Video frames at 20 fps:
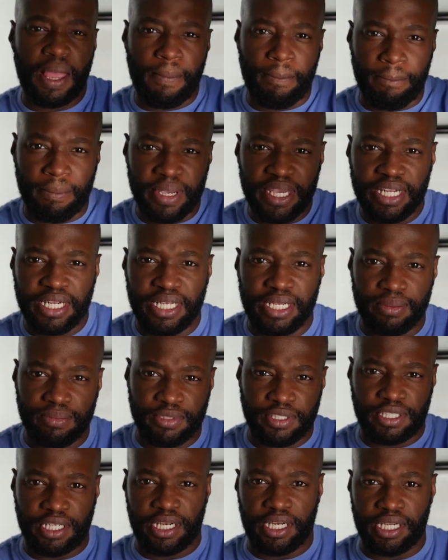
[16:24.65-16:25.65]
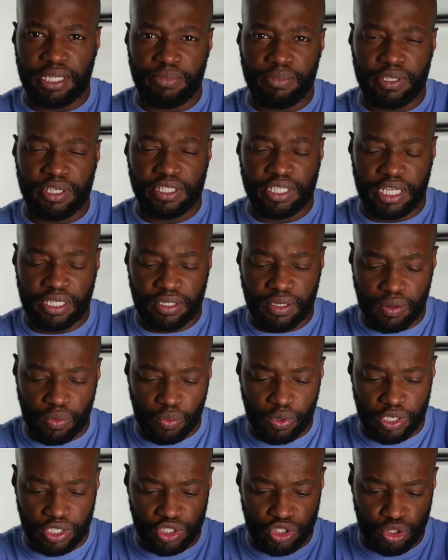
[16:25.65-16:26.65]
medium setting because I don't
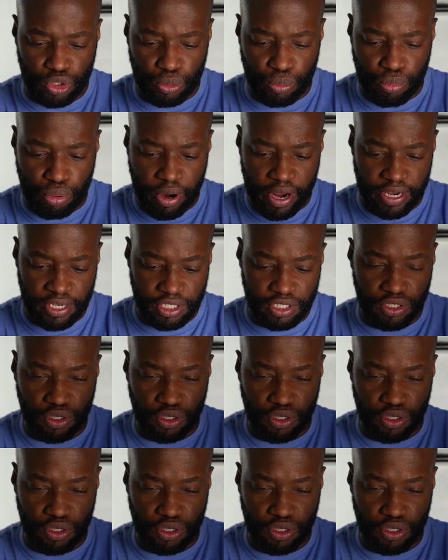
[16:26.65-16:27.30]
want it too bright